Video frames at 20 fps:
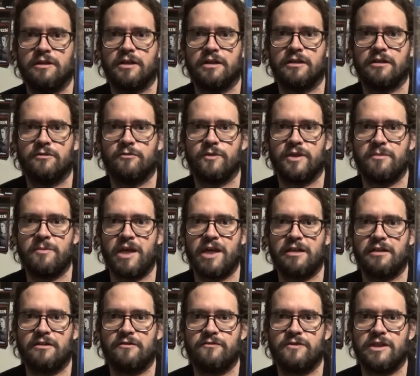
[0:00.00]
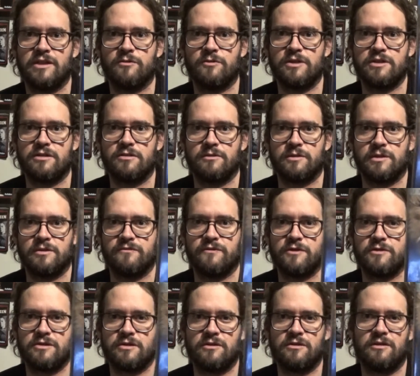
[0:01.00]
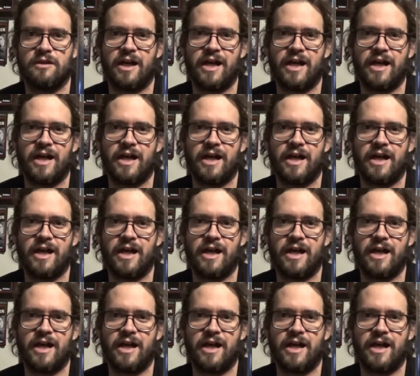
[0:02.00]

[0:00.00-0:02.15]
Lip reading: Remake of the original Universal.